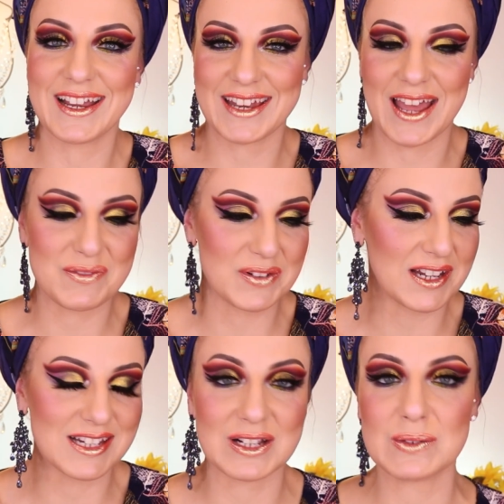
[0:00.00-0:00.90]
I have
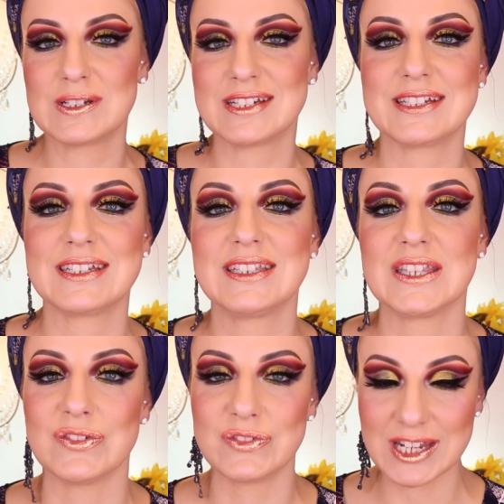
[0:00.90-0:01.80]
not included it
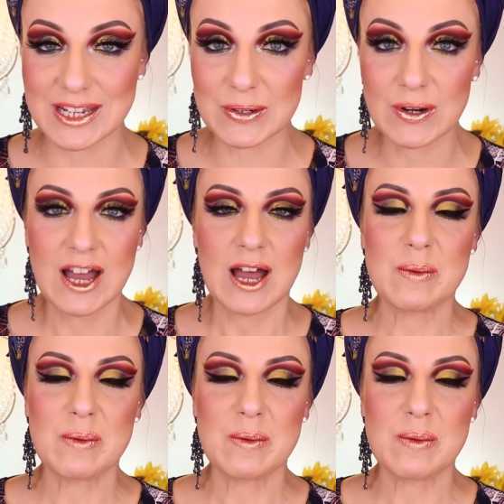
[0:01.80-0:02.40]
in the video.